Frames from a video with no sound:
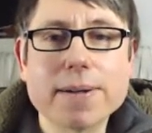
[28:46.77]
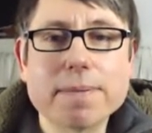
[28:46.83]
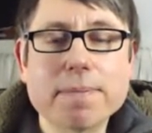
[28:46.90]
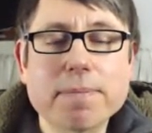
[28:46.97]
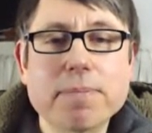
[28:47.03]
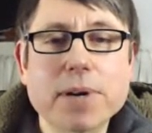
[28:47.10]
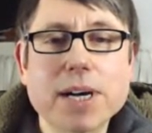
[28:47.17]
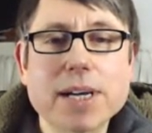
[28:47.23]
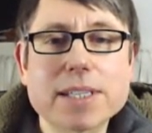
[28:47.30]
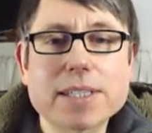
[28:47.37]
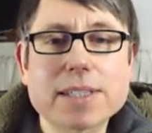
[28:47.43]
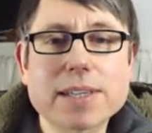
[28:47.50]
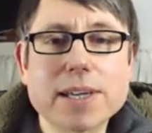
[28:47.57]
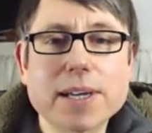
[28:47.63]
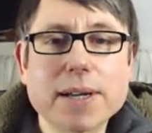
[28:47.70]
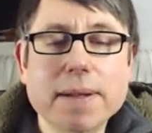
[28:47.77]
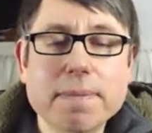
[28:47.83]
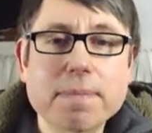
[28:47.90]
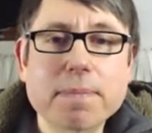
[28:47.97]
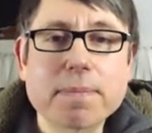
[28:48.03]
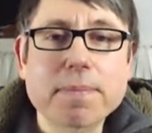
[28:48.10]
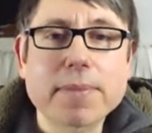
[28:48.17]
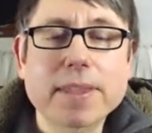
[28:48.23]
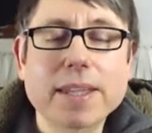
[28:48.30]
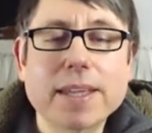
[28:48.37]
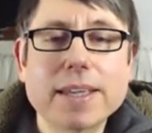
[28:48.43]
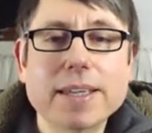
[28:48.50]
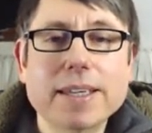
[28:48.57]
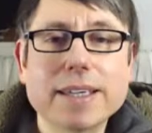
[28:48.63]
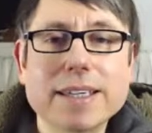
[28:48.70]
But
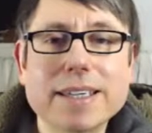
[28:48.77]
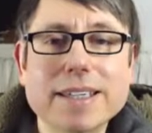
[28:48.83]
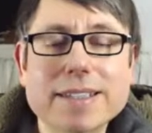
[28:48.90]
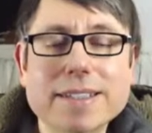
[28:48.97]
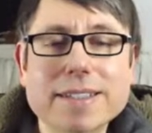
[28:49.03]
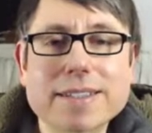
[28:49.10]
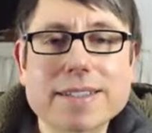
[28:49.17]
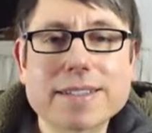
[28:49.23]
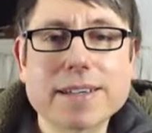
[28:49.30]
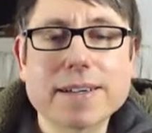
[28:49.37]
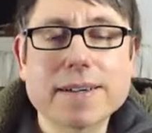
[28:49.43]
it's